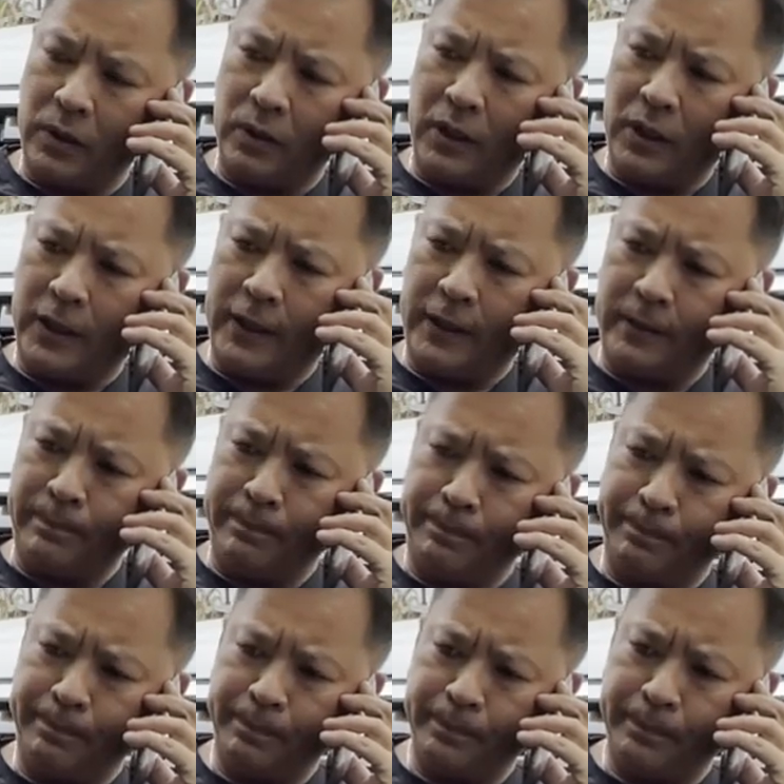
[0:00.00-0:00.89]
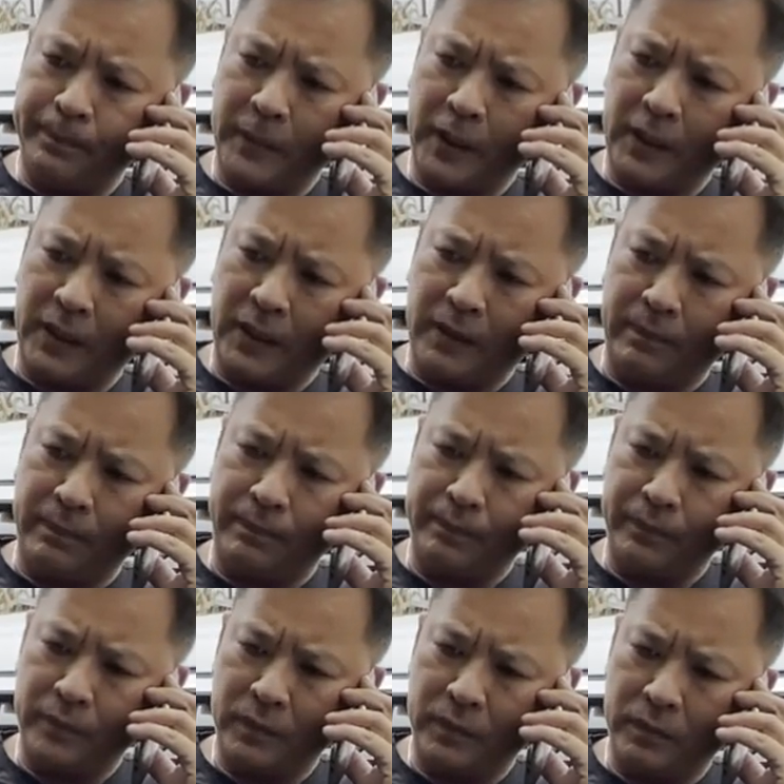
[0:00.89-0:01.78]
you. Um,
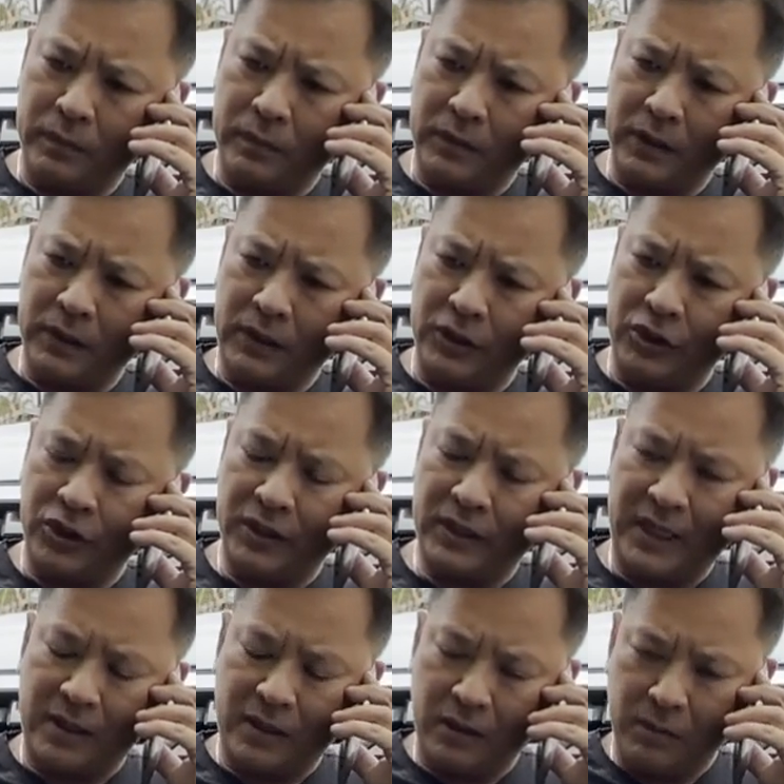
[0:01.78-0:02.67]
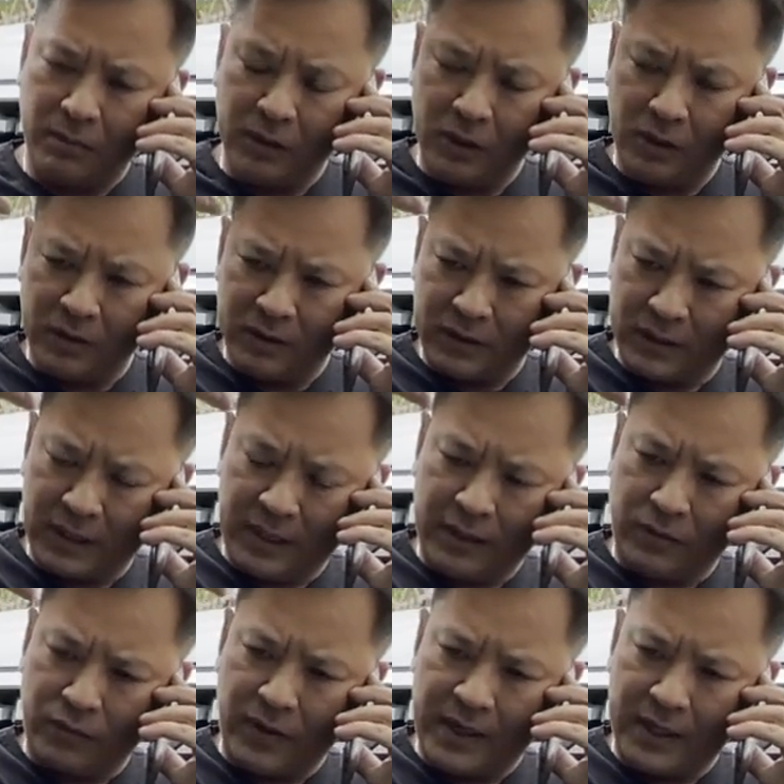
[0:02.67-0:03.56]
um, this is just out of the blue and it's
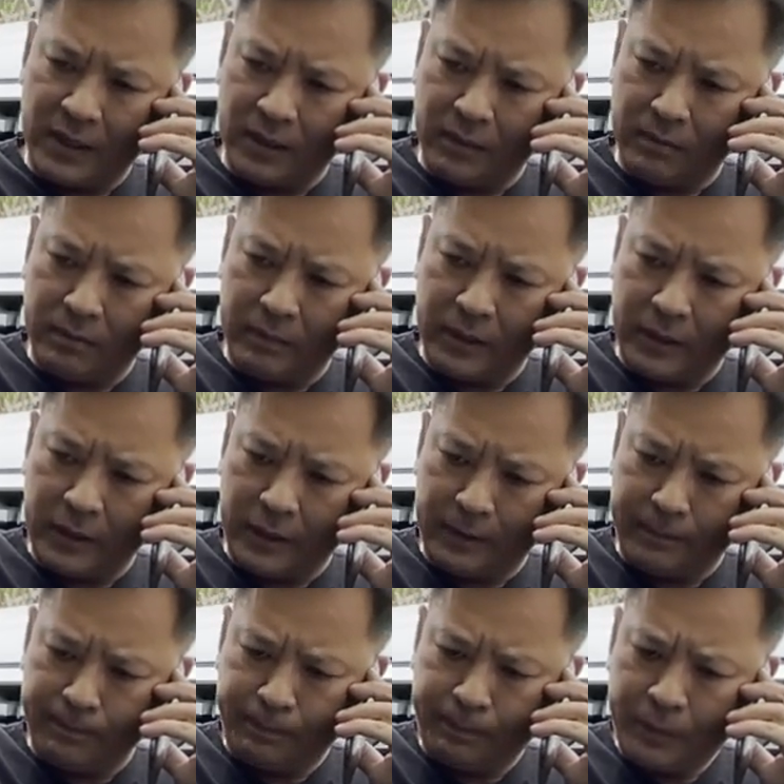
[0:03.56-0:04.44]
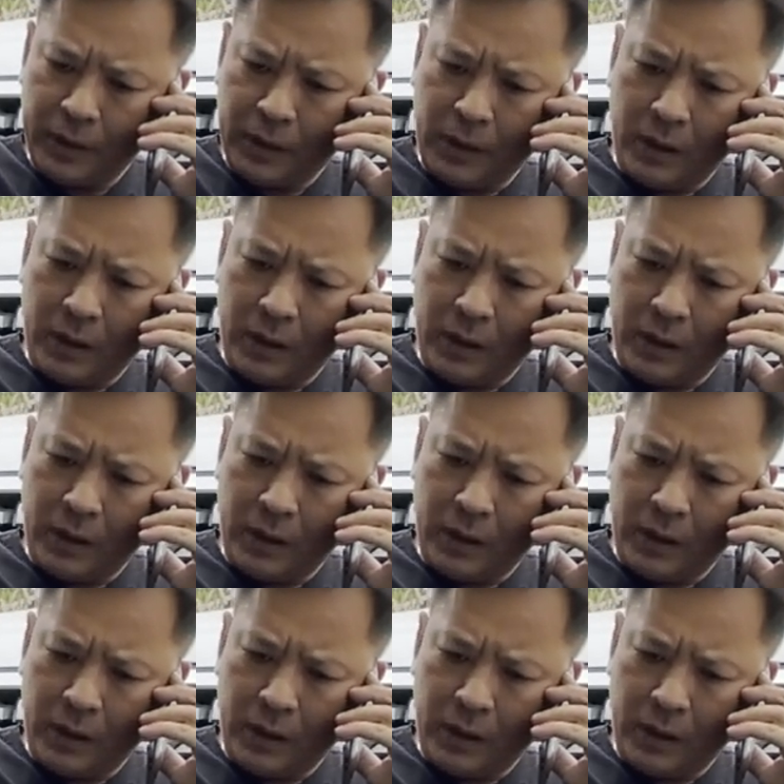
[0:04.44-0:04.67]
kind of random, but um,